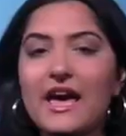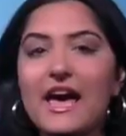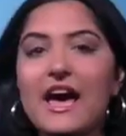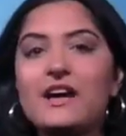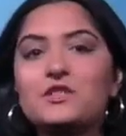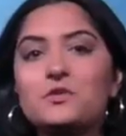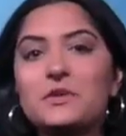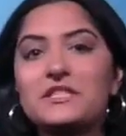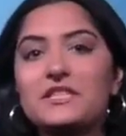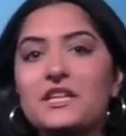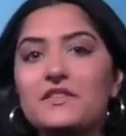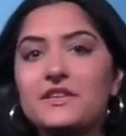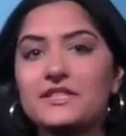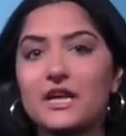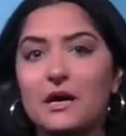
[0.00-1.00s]
As we
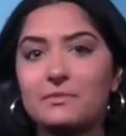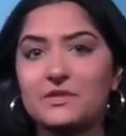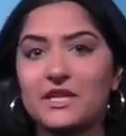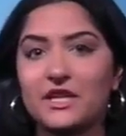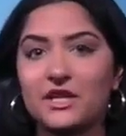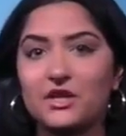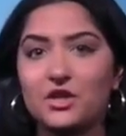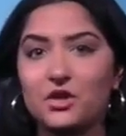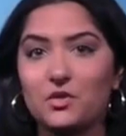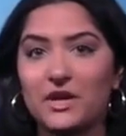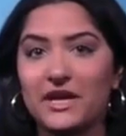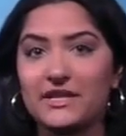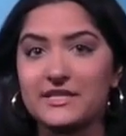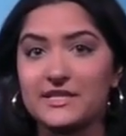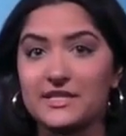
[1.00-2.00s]
see this uptick in new
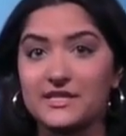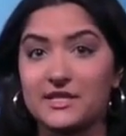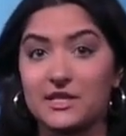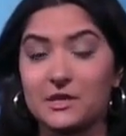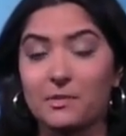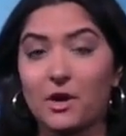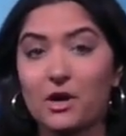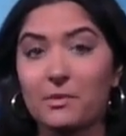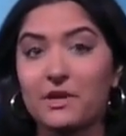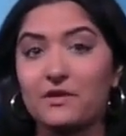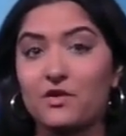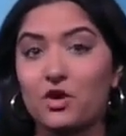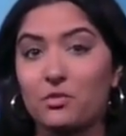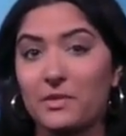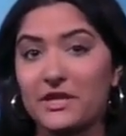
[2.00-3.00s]
cases, the Department
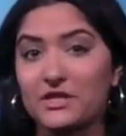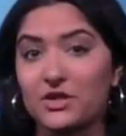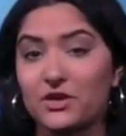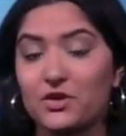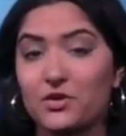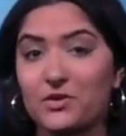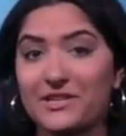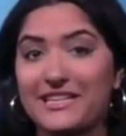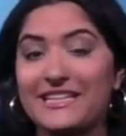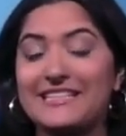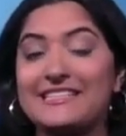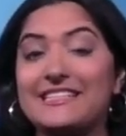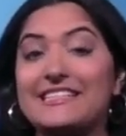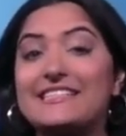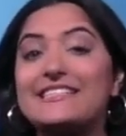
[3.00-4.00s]
of Homeland Security
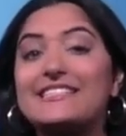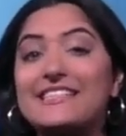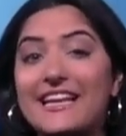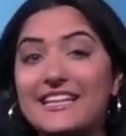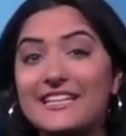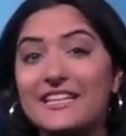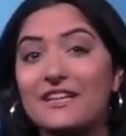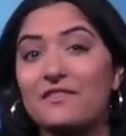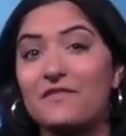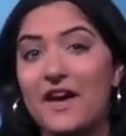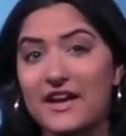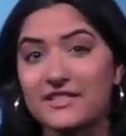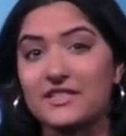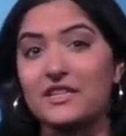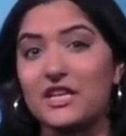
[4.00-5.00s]
is extending
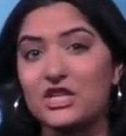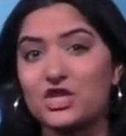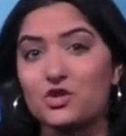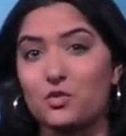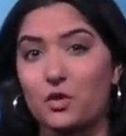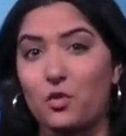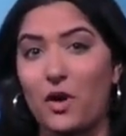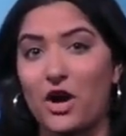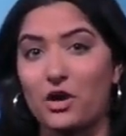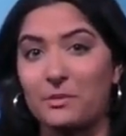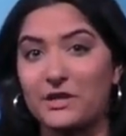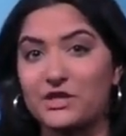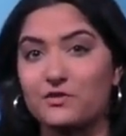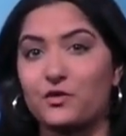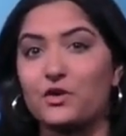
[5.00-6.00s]
vaccination
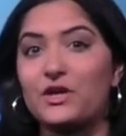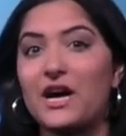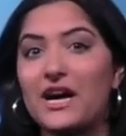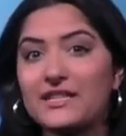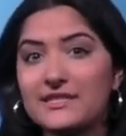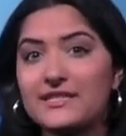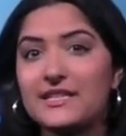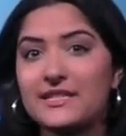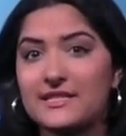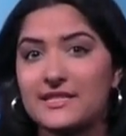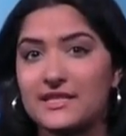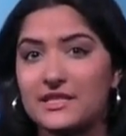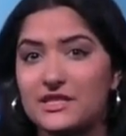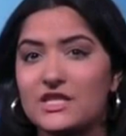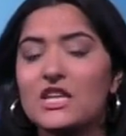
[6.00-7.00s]
requirements for
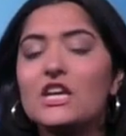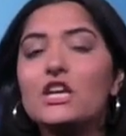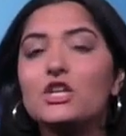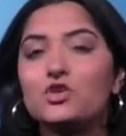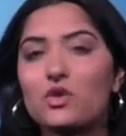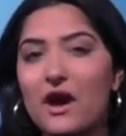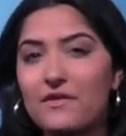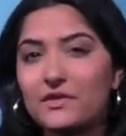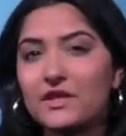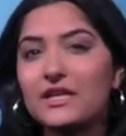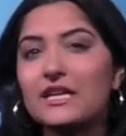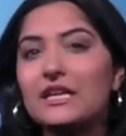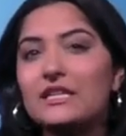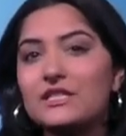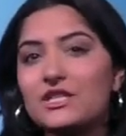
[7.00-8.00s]
non-citizens
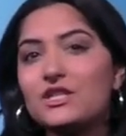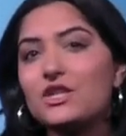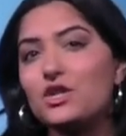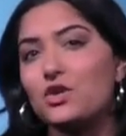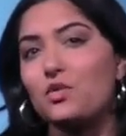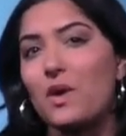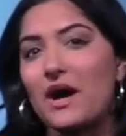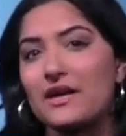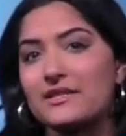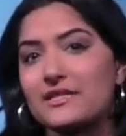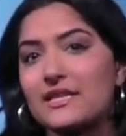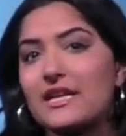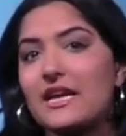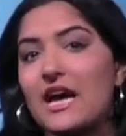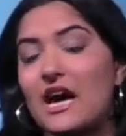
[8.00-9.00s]
traveling into the
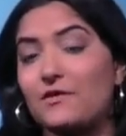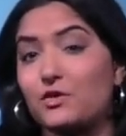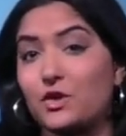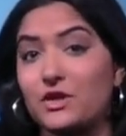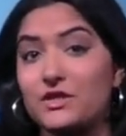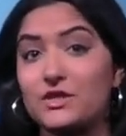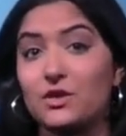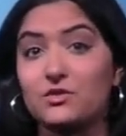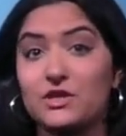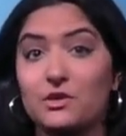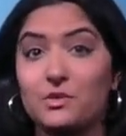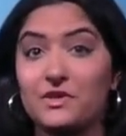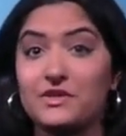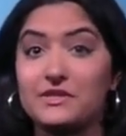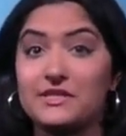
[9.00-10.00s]
U.S. after
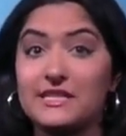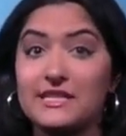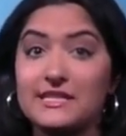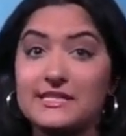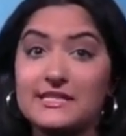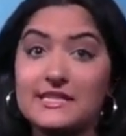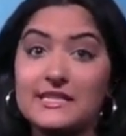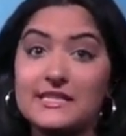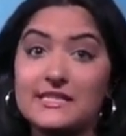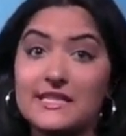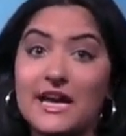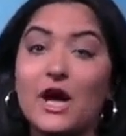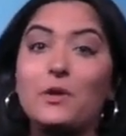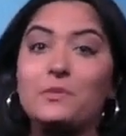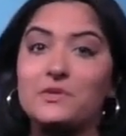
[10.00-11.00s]
consulting with the CDC
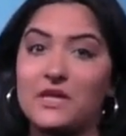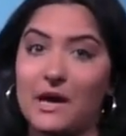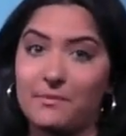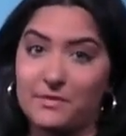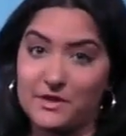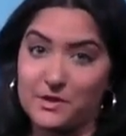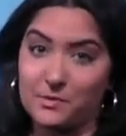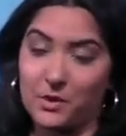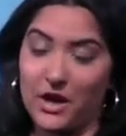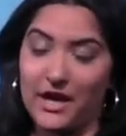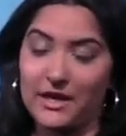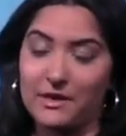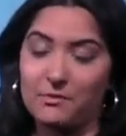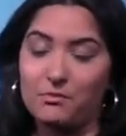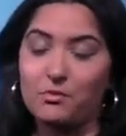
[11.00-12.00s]
to help stop the
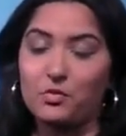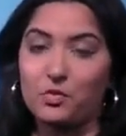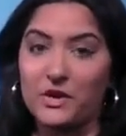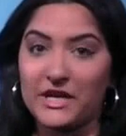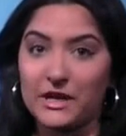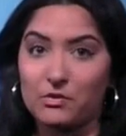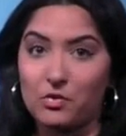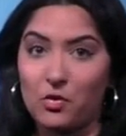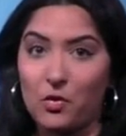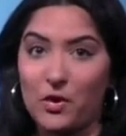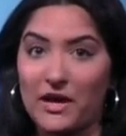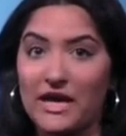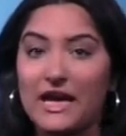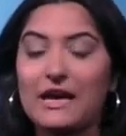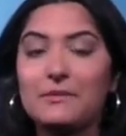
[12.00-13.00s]
spread. Rena
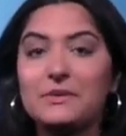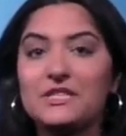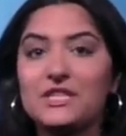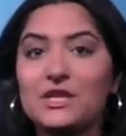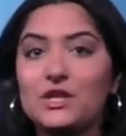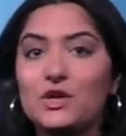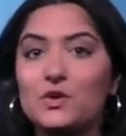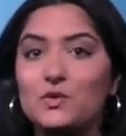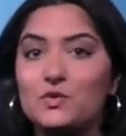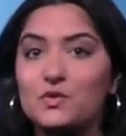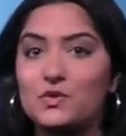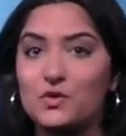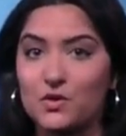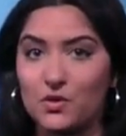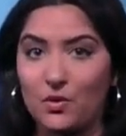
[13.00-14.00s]
Roy, ABC
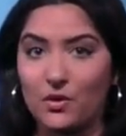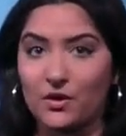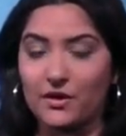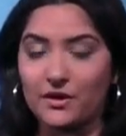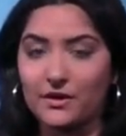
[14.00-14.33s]
News, New York.